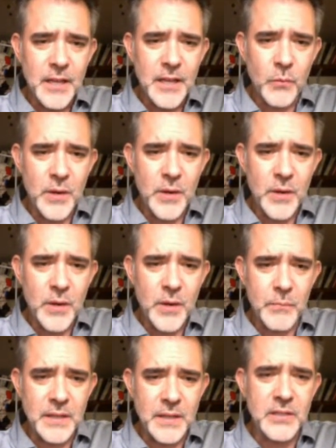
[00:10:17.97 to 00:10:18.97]
we will
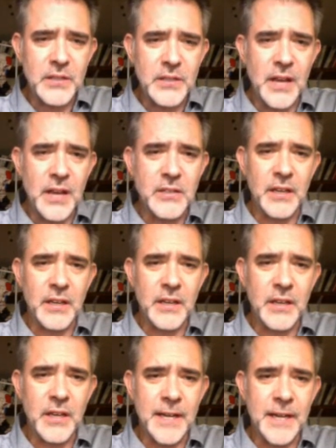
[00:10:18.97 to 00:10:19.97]
be discussing
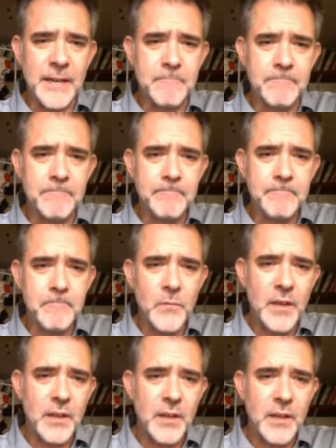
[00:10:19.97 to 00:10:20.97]

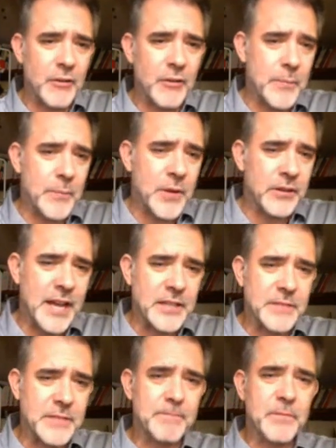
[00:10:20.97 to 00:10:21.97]
lateral
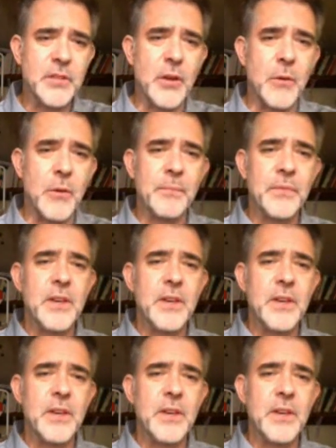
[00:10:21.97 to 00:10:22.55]
epicondylitis. So